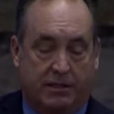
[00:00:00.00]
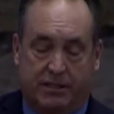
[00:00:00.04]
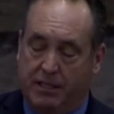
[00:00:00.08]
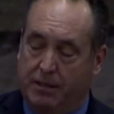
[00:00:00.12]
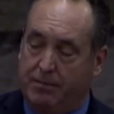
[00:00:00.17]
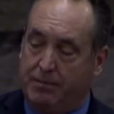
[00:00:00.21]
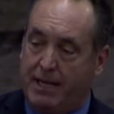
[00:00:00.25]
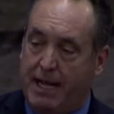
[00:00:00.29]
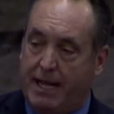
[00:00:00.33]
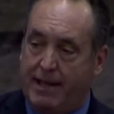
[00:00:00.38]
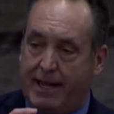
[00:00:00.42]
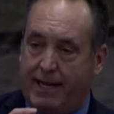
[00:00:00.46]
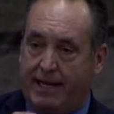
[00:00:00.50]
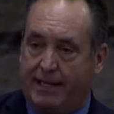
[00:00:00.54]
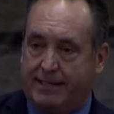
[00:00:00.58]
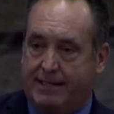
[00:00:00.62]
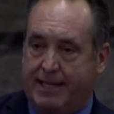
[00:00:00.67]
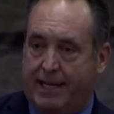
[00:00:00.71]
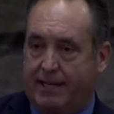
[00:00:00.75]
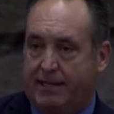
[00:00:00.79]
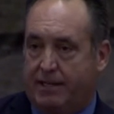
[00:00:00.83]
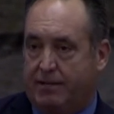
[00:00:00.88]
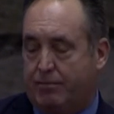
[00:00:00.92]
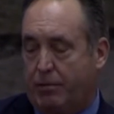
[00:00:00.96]
Because someday that
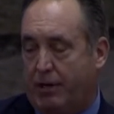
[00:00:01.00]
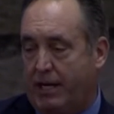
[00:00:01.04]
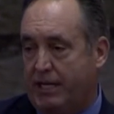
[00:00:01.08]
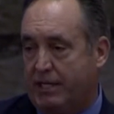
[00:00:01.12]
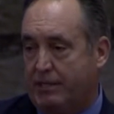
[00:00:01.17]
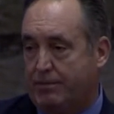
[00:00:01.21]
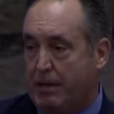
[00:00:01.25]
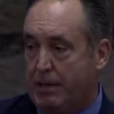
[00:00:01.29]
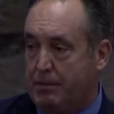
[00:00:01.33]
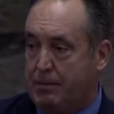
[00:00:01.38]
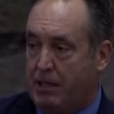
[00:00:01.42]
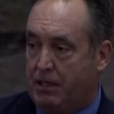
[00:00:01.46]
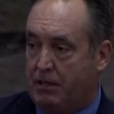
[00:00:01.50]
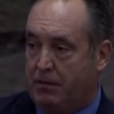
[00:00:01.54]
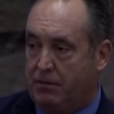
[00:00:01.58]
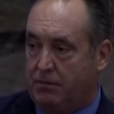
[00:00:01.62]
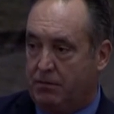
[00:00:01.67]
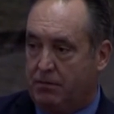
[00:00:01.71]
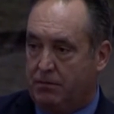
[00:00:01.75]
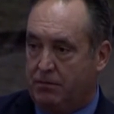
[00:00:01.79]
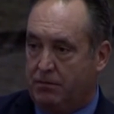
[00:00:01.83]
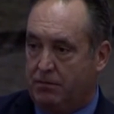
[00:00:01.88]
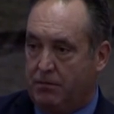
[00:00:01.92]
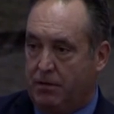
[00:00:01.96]
executive branch may be
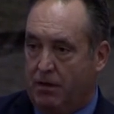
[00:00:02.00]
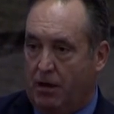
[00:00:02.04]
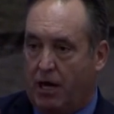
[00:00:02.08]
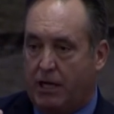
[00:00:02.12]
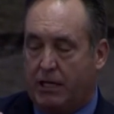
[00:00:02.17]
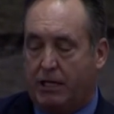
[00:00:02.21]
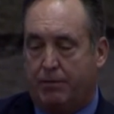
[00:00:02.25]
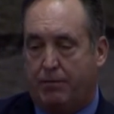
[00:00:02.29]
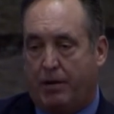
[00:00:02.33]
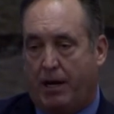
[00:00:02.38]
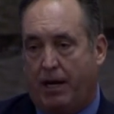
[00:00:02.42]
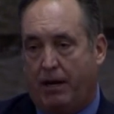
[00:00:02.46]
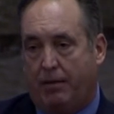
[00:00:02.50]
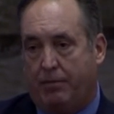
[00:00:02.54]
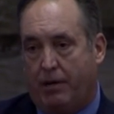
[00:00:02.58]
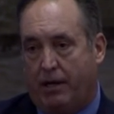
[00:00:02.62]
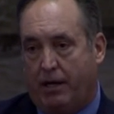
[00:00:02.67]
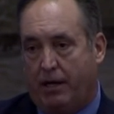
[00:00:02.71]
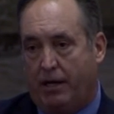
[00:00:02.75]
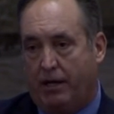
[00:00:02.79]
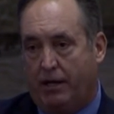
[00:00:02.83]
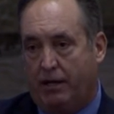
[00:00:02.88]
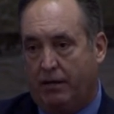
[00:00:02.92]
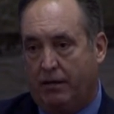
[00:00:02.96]
occupied
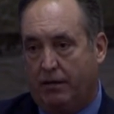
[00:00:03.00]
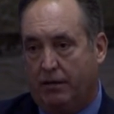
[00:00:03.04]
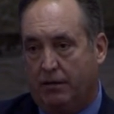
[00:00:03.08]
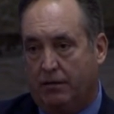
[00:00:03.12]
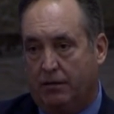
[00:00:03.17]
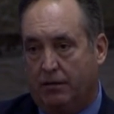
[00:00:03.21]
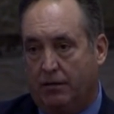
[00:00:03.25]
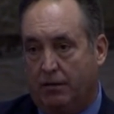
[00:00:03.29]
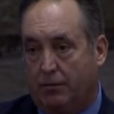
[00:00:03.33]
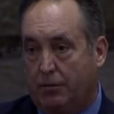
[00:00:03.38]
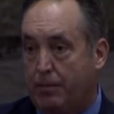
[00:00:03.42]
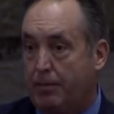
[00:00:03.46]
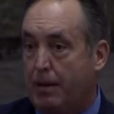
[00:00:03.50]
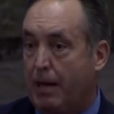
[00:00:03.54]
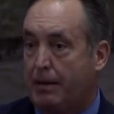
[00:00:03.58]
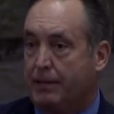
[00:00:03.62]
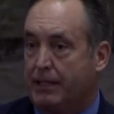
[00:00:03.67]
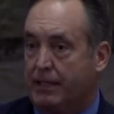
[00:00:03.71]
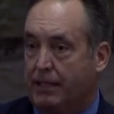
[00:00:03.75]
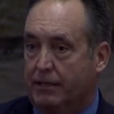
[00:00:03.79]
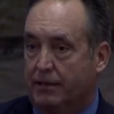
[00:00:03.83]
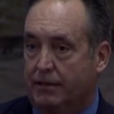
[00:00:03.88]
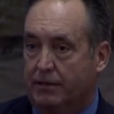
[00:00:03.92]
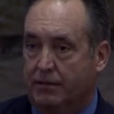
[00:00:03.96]
by a
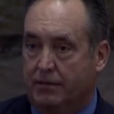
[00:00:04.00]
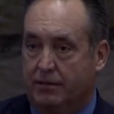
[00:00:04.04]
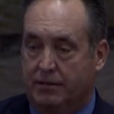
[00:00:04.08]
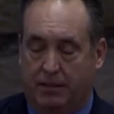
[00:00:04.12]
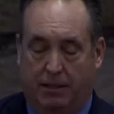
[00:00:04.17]
Republican.